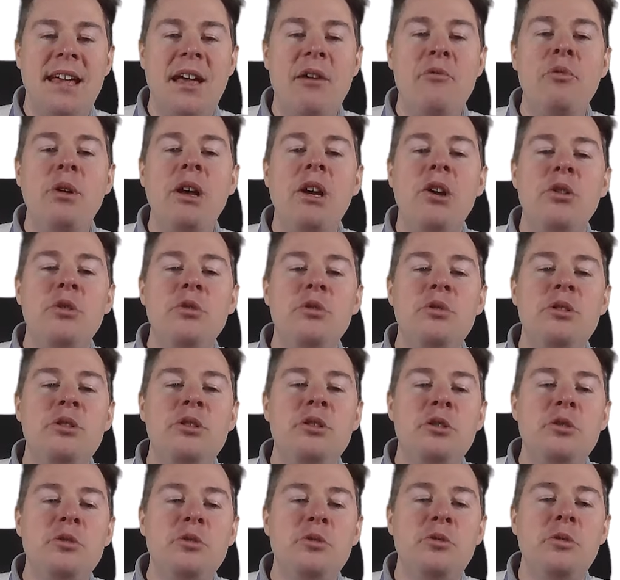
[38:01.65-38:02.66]
and we go
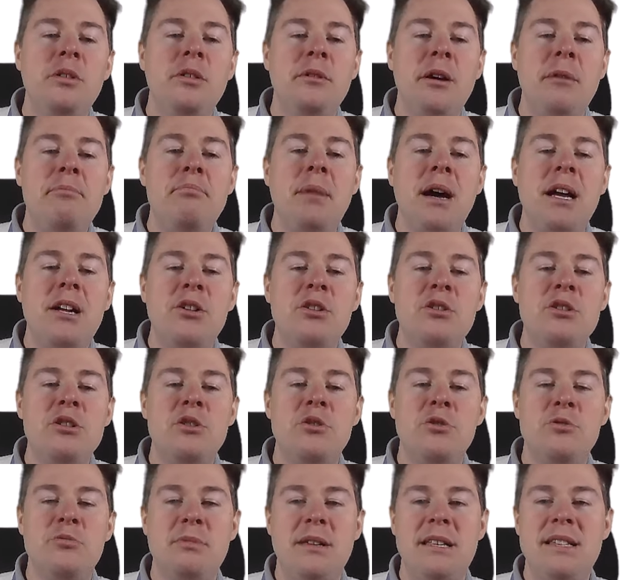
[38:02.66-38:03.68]
two, and minus
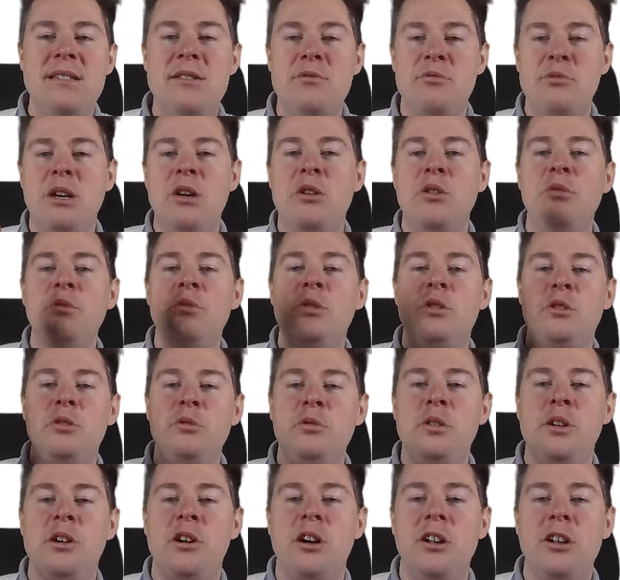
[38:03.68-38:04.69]
two means we go two
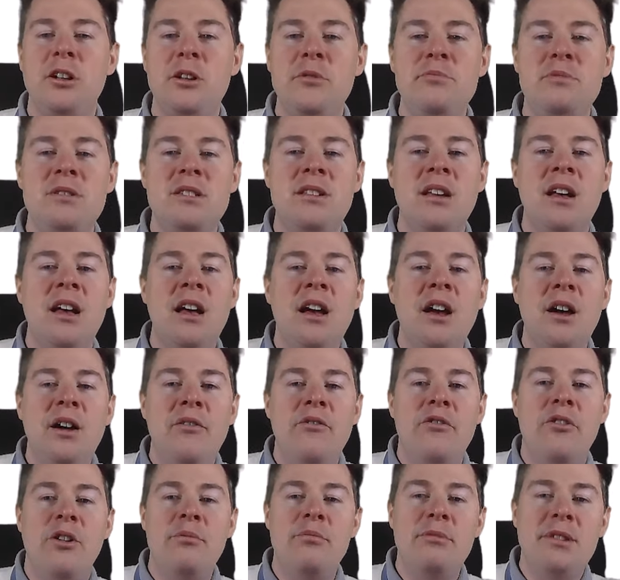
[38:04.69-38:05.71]
columns
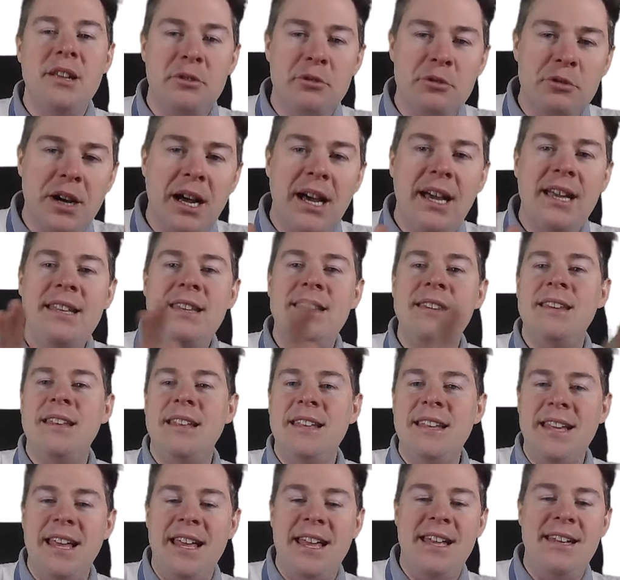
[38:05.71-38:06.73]
from the right
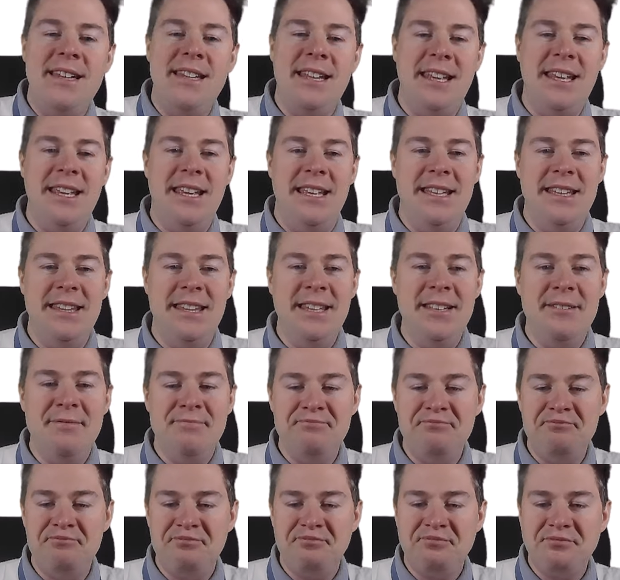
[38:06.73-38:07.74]
and in.
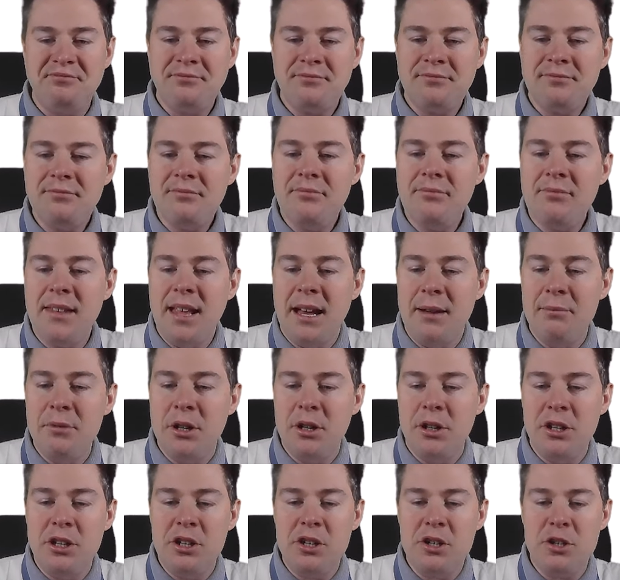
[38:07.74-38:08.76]
I'm
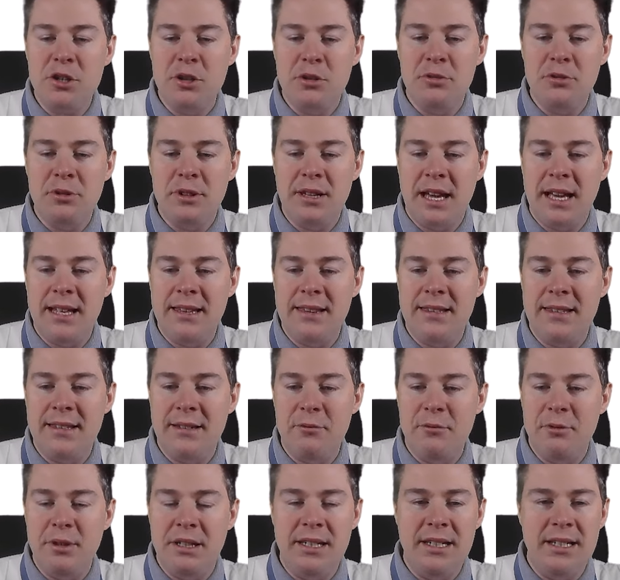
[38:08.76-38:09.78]
going to show that
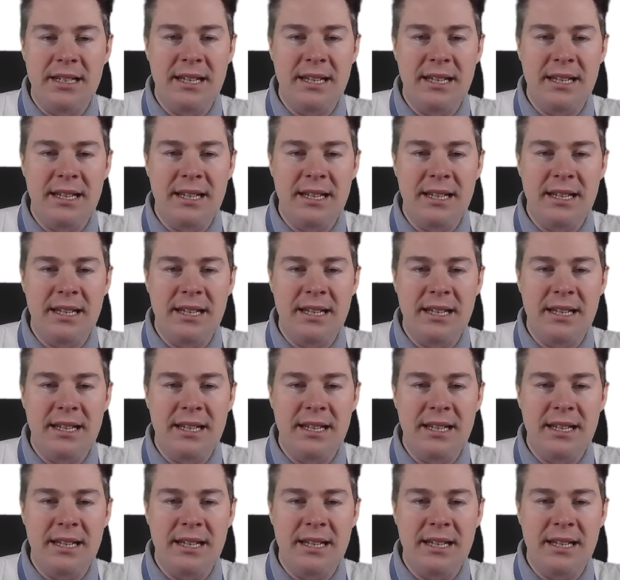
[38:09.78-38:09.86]
with an